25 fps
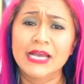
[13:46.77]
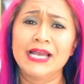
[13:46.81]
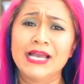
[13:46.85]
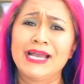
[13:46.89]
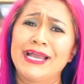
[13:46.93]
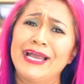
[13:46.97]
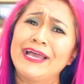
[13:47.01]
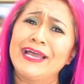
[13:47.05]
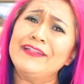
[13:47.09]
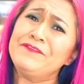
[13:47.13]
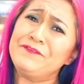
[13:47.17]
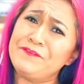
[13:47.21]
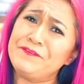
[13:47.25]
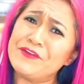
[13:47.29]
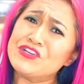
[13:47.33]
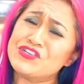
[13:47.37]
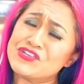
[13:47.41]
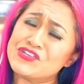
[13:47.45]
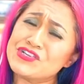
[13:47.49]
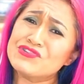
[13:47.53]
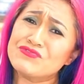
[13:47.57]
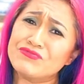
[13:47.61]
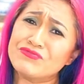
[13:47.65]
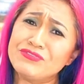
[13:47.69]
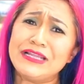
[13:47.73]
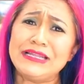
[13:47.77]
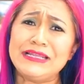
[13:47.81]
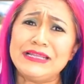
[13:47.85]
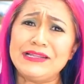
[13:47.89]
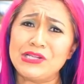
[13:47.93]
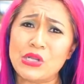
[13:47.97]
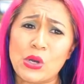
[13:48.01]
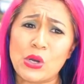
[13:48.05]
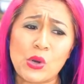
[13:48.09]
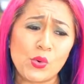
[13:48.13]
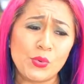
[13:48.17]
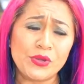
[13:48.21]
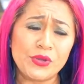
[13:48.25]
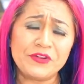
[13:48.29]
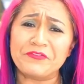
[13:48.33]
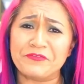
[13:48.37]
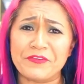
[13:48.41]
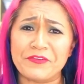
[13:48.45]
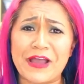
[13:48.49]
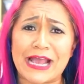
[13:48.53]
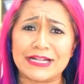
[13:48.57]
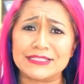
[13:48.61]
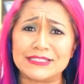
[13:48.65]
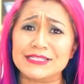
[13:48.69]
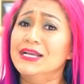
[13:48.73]
And fish is really low in
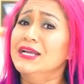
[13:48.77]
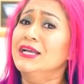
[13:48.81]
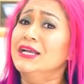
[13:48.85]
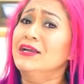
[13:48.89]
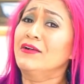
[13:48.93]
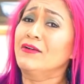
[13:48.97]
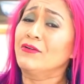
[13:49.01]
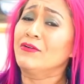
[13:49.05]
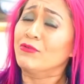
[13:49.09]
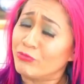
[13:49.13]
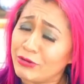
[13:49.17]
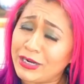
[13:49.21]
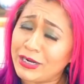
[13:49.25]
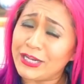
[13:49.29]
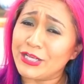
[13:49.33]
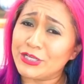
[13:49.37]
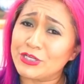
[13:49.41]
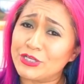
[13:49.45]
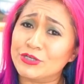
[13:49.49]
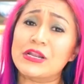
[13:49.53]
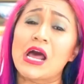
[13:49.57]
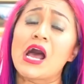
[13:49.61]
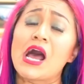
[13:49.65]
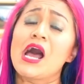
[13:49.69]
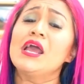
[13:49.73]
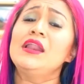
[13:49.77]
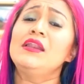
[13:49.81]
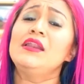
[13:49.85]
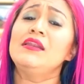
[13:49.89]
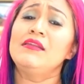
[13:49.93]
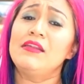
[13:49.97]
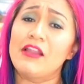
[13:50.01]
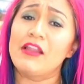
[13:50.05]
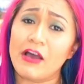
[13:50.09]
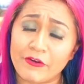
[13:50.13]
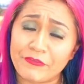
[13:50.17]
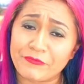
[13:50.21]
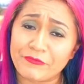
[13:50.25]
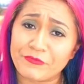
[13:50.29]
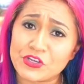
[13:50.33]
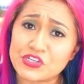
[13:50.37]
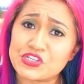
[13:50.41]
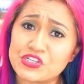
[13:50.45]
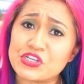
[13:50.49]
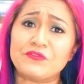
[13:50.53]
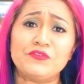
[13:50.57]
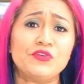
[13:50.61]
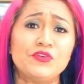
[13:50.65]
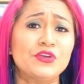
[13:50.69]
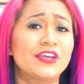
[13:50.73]
fat. Really good. I love fish.
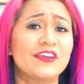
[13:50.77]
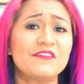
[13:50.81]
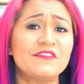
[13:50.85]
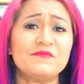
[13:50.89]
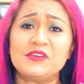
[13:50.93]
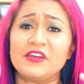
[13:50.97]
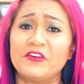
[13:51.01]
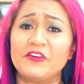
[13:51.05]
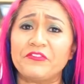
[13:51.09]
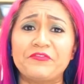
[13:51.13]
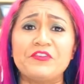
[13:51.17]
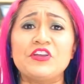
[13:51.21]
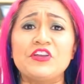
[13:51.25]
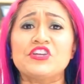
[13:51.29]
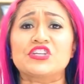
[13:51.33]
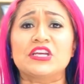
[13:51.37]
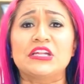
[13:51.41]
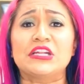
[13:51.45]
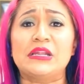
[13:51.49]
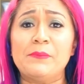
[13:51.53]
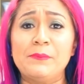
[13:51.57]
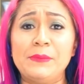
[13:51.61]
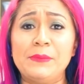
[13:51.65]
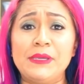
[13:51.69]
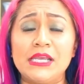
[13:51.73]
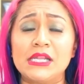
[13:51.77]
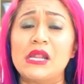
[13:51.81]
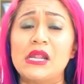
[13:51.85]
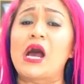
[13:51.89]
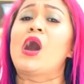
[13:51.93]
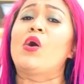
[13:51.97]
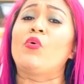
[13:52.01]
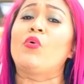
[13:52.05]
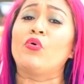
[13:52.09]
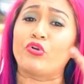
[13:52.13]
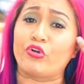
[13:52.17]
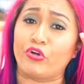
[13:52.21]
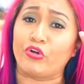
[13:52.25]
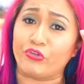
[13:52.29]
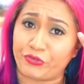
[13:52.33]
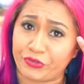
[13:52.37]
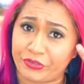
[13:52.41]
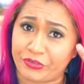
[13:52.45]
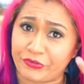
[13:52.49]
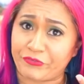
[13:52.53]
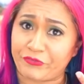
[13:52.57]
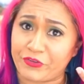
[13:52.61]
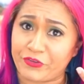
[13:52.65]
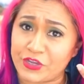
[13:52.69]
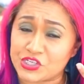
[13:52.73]
If you give me a fish and a meat, I'll go for the
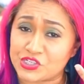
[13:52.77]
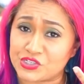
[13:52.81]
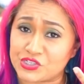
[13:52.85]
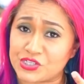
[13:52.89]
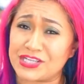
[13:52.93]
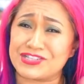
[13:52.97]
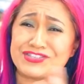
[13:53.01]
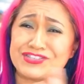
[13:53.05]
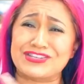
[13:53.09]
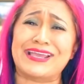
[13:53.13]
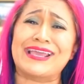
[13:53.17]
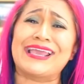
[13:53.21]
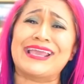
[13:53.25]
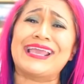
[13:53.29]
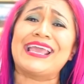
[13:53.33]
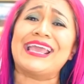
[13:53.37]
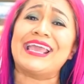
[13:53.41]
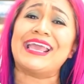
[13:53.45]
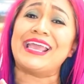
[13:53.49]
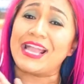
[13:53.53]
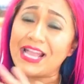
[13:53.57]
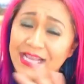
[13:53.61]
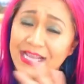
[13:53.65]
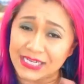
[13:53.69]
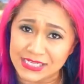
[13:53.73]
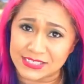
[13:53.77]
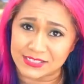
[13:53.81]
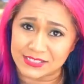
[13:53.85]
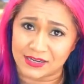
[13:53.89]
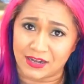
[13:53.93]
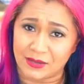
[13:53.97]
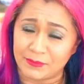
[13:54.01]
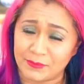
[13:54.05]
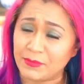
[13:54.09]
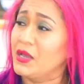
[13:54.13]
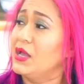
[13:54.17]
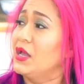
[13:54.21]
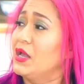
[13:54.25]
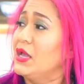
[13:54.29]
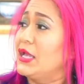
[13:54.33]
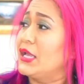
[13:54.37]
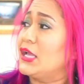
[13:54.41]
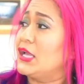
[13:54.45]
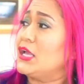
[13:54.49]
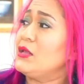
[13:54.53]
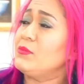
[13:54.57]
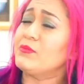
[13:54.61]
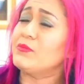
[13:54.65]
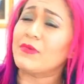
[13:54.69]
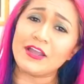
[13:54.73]
fish dish anytime.
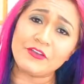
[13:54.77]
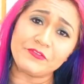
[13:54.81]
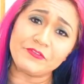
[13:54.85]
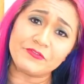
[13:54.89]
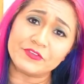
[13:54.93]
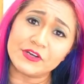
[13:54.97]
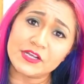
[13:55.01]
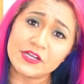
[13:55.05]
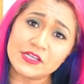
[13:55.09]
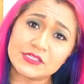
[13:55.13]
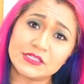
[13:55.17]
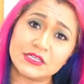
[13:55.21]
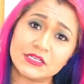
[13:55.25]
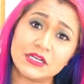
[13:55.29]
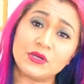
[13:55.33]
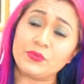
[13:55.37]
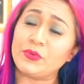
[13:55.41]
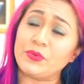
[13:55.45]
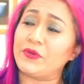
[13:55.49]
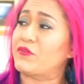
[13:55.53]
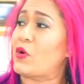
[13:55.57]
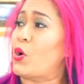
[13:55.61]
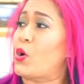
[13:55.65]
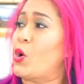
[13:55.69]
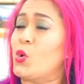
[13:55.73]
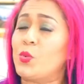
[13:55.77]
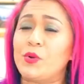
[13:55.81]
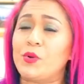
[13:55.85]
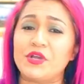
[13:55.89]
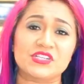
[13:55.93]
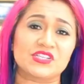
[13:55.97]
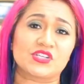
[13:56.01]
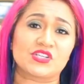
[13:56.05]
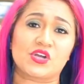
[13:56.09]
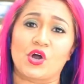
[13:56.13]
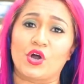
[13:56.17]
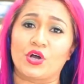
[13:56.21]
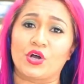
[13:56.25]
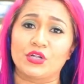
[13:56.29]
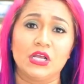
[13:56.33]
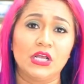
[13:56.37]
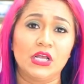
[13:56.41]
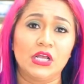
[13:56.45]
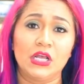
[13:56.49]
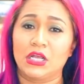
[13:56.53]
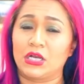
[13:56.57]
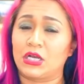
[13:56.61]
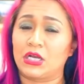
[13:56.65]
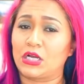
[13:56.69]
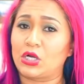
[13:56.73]
In my freezer, we've always got
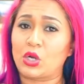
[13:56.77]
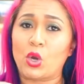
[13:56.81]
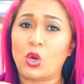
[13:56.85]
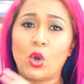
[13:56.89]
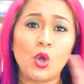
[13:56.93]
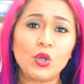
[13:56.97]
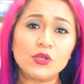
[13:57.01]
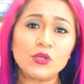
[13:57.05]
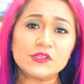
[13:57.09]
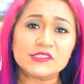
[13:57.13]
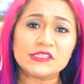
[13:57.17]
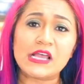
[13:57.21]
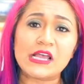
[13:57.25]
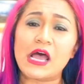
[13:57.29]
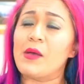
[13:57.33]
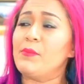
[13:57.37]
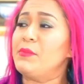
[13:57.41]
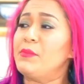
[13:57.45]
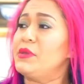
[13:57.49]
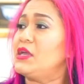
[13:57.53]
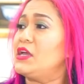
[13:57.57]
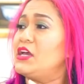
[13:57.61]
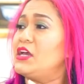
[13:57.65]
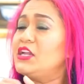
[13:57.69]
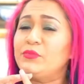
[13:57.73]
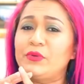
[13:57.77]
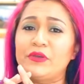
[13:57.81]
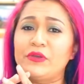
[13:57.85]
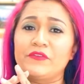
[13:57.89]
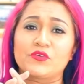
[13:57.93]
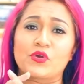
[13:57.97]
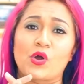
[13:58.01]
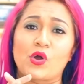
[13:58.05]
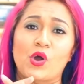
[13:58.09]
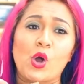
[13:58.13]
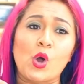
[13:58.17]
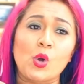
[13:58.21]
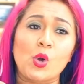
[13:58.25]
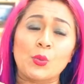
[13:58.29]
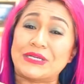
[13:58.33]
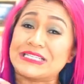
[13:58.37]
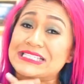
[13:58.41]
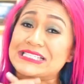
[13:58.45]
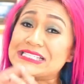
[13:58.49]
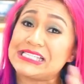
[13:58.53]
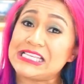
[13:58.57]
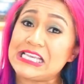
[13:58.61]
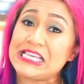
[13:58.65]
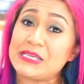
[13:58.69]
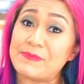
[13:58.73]
a whole salmon. We've got always
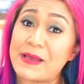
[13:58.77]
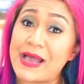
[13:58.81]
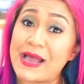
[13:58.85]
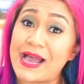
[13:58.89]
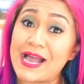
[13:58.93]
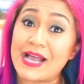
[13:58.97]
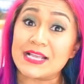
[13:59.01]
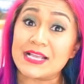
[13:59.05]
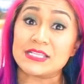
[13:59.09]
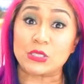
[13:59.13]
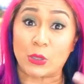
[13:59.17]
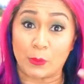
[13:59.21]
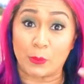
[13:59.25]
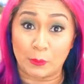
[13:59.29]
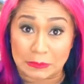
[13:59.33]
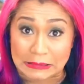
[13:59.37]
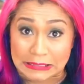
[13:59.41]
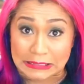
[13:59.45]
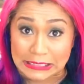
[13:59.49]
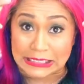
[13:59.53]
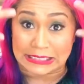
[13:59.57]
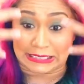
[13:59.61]
sea bass, complete.